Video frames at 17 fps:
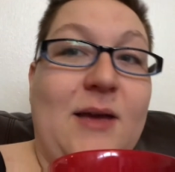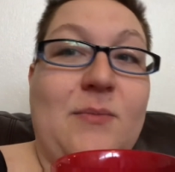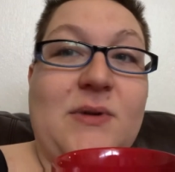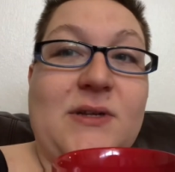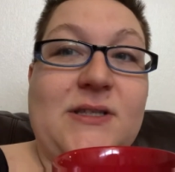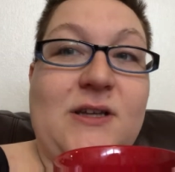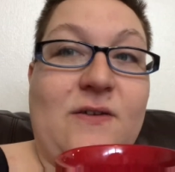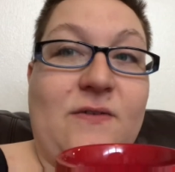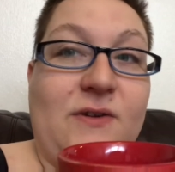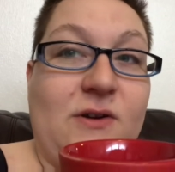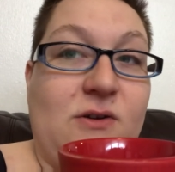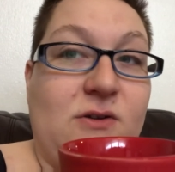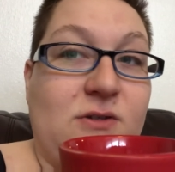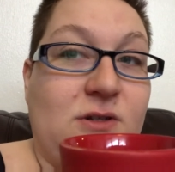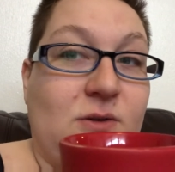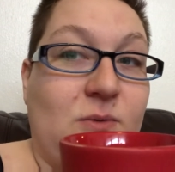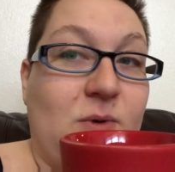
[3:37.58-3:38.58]
get myself an
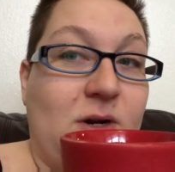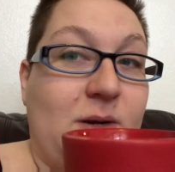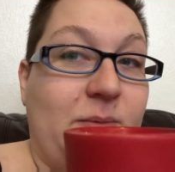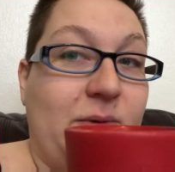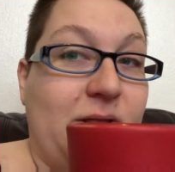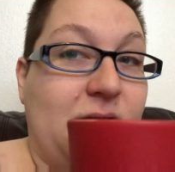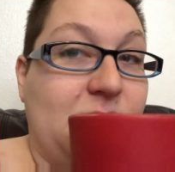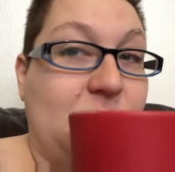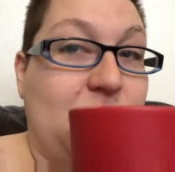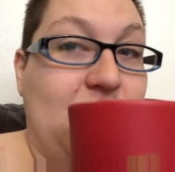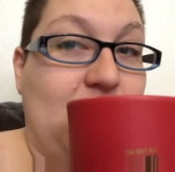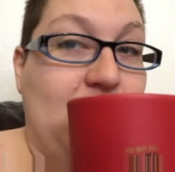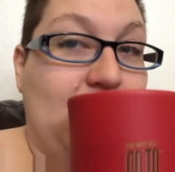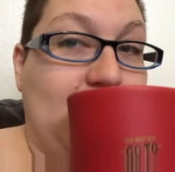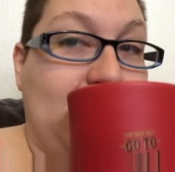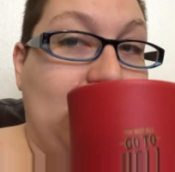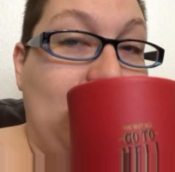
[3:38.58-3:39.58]
ulcer worrying about this
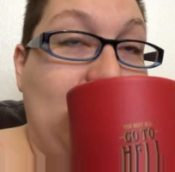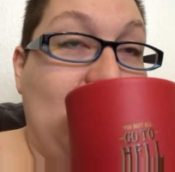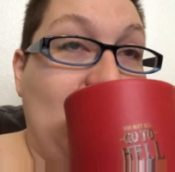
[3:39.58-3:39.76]
baby, but